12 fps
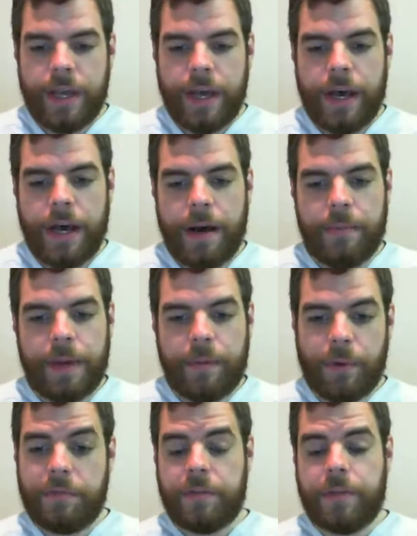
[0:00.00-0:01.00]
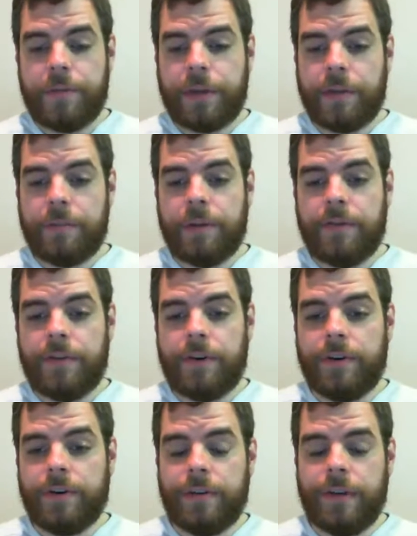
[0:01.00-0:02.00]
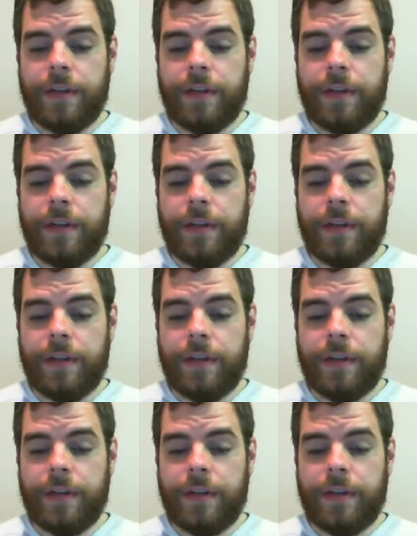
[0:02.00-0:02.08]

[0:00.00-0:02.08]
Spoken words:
And wait for them to come into the vault.